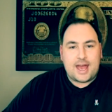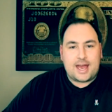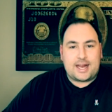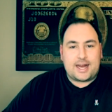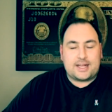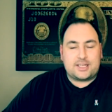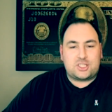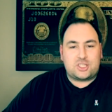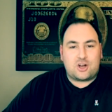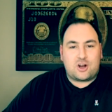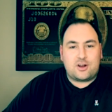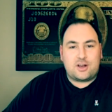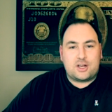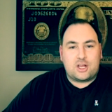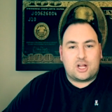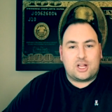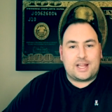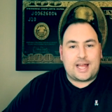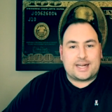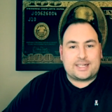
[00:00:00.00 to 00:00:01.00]
And I
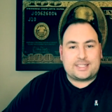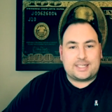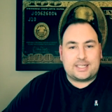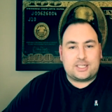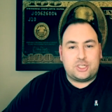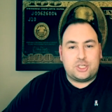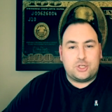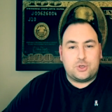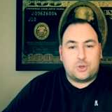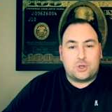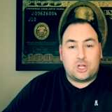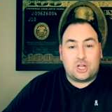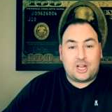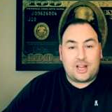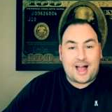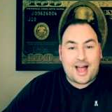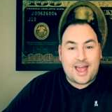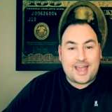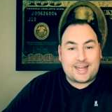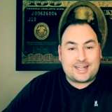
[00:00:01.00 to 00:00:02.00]
started collecting new
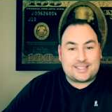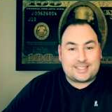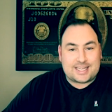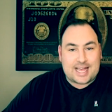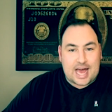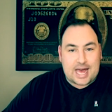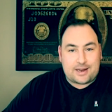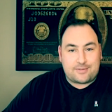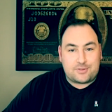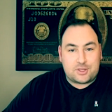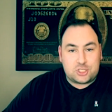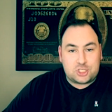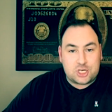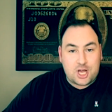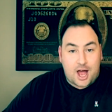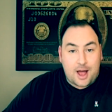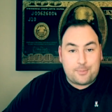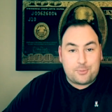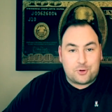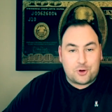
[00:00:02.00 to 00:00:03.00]
clients out of the
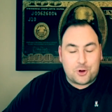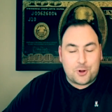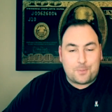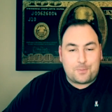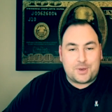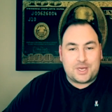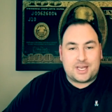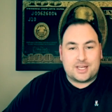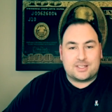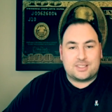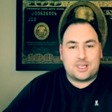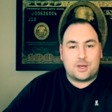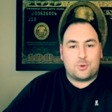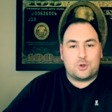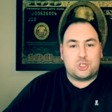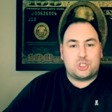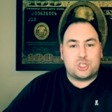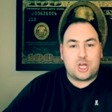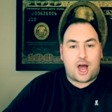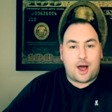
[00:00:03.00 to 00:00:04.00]
job group because there
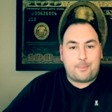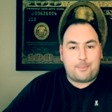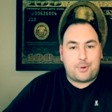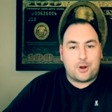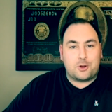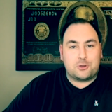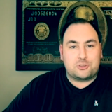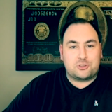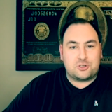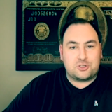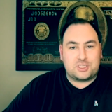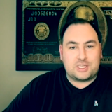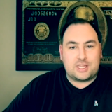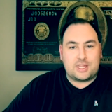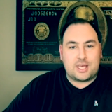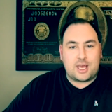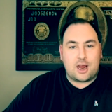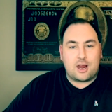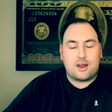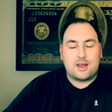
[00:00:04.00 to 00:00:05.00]
were job posters
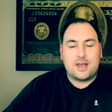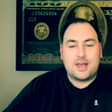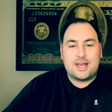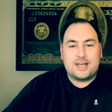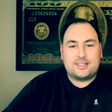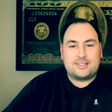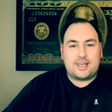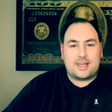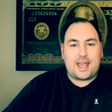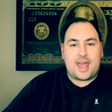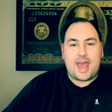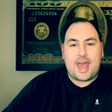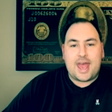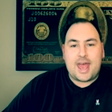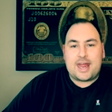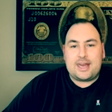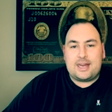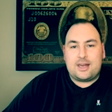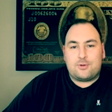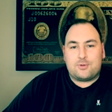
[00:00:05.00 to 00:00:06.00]
in there saying,
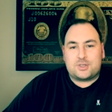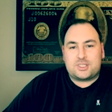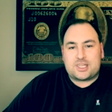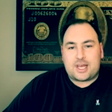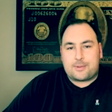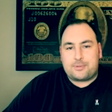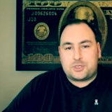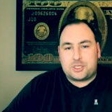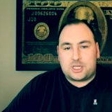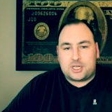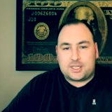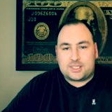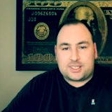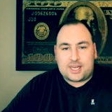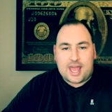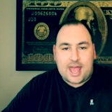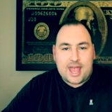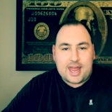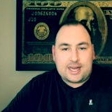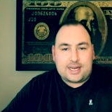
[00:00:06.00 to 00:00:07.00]
hey, I need a
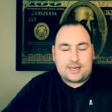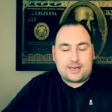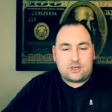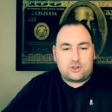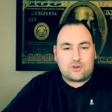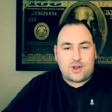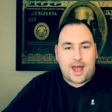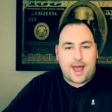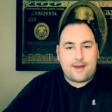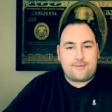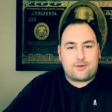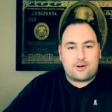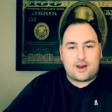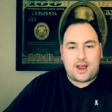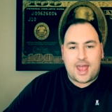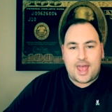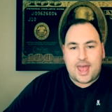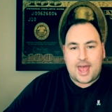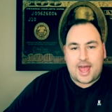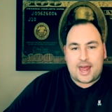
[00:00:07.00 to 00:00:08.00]
receptionist, hey, I need a
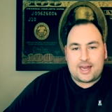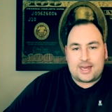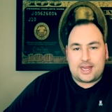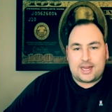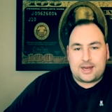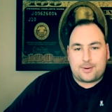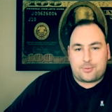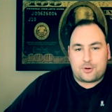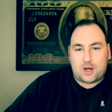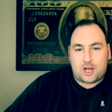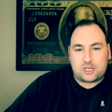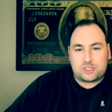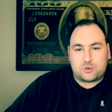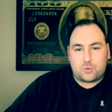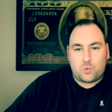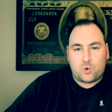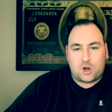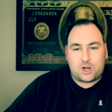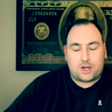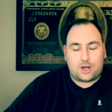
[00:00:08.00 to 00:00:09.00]
driver, hey, I need a
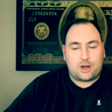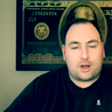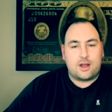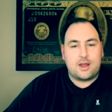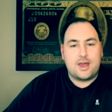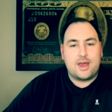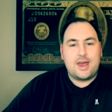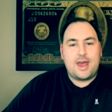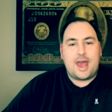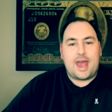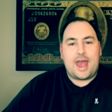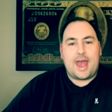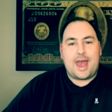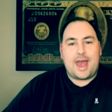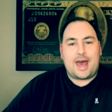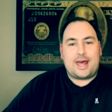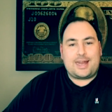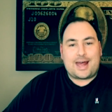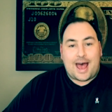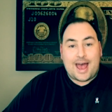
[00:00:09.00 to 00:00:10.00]
production worker.
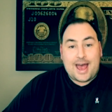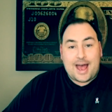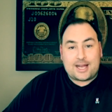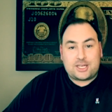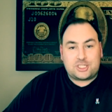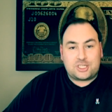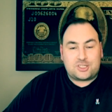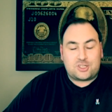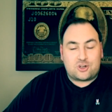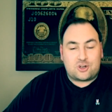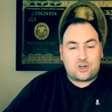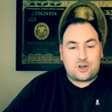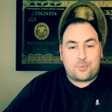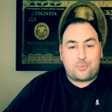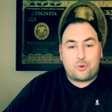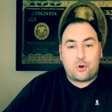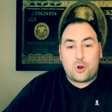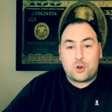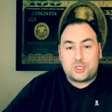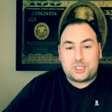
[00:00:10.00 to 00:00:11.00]
And I actually started
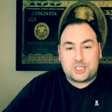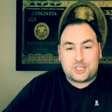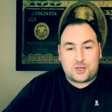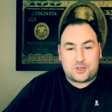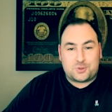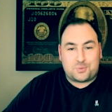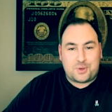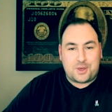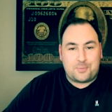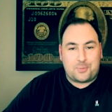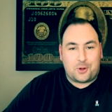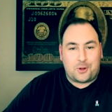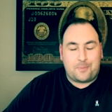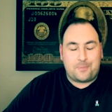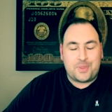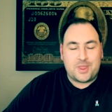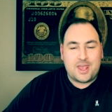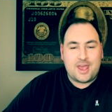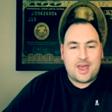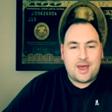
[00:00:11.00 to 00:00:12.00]
approaching those
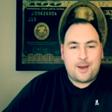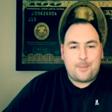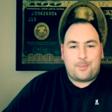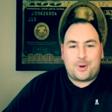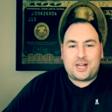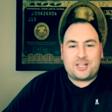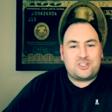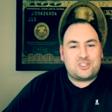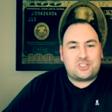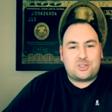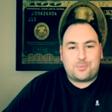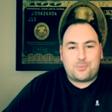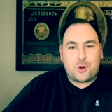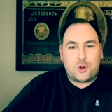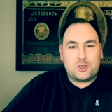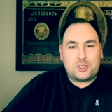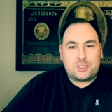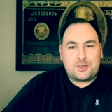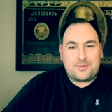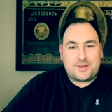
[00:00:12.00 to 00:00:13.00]
people. But I just
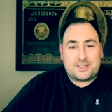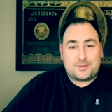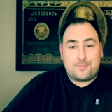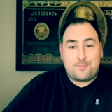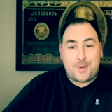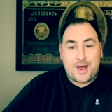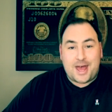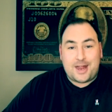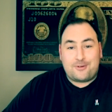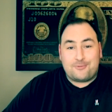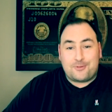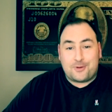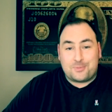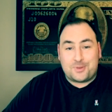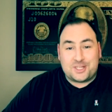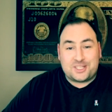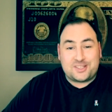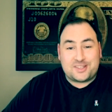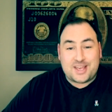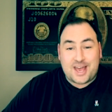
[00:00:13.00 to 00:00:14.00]
approached them as Ben from
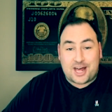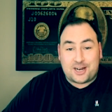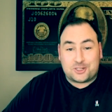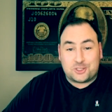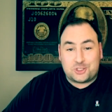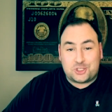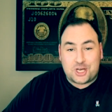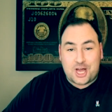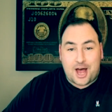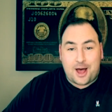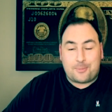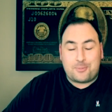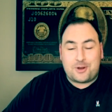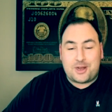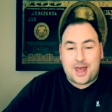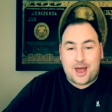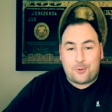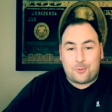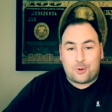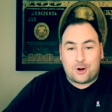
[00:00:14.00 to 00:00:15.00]
the Seattle Job
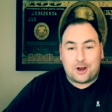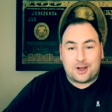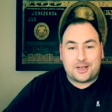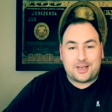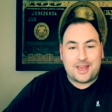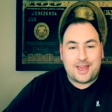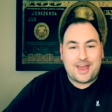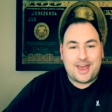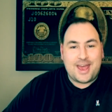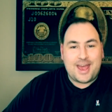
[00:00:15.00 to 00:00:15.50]
Network.